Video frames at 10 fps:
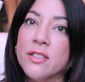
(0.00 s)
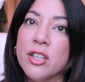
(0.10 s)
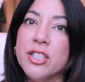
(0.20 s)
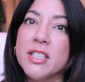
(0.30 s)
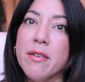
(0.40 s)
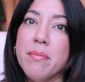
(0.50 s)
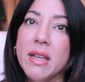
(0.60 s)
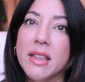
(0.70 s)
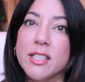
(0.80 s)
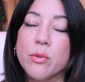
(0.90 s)
So she's given
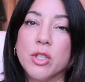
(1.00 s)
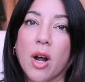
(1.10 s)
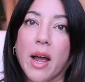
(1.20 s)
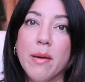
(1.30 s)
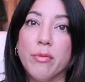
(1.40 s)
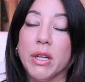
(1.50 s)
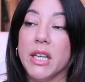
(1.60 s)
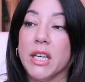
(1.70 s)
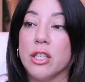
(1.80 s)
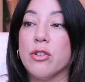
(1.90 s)
me this, which I'm
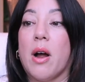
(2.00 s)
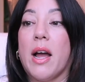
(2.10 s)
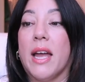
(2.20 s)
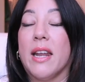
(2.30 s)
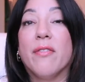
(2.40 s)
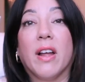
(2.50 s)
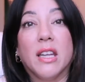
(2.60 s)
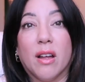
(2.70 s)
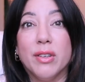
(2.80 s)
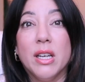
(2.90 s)
really going to try, and if I
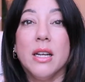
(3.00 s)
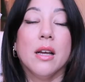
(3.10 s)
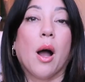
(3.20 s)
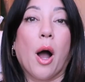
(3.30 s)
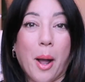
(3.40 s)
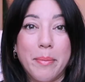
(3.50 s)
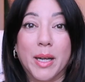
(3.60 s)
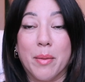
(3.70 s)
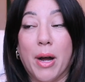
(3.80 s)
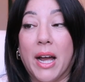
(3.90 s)
love it, I'm
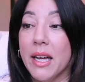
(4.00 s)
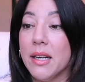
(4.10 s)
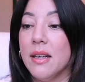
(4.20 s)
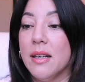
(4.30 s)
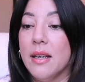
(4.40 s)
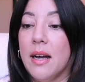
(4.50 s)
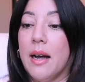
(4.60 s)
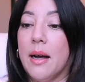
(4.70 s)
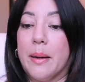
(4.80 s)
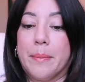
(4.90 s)
going to buy
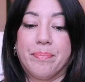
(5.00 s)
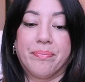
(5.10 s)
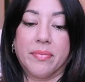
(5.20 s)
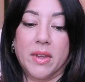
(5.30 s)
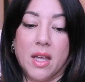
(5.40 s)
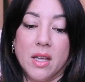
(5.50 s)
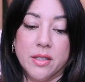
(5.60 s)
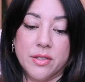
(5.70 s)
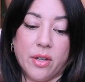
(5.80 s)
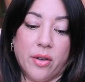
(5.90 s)
it. Um,
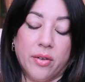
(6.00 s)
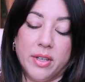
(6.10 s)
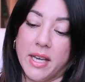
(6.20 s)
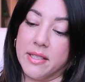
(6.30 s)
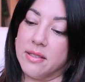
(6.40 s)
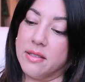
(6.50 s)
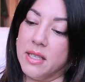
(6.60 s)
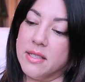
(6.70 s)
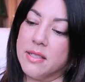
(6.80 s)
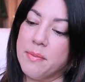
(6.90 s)
so yes,
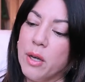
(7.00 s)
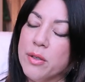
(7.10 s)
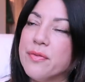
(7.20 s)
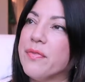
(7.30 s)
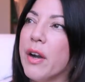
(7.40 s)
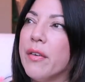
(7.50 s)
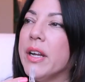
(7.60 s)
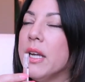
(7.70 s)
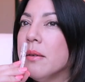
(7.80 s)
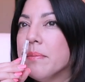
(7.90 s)
it smells
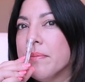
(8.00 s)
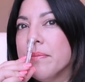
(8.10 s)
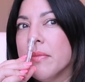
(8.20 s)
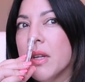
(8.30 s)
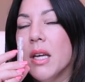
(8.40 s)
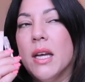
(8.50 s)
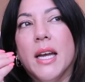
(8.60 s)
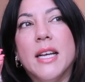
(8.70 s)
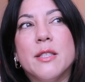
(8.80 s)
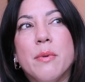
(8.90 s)
very,
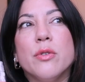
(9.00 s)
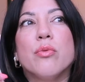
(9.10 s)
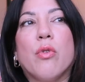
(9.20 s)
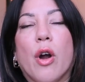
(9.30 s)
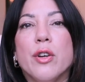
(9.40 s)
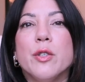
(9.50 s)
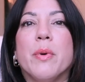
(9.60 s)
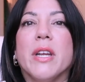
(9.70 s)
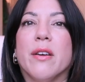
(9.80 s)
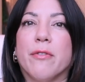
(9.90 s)
it smells rose,
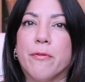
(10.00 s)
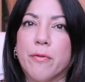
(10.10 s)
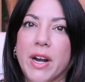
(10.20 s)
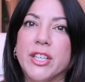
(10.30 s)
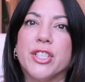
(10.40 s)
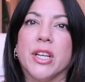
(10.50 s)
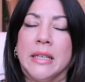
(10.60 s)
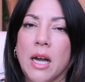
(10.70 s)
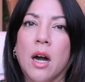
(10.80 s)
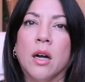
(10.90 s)
but in a fresh,
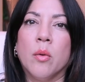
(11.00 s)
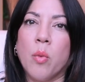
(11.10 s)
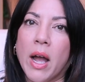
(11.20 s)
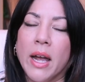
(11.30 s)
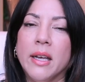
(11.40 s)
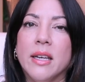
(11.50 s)
young way.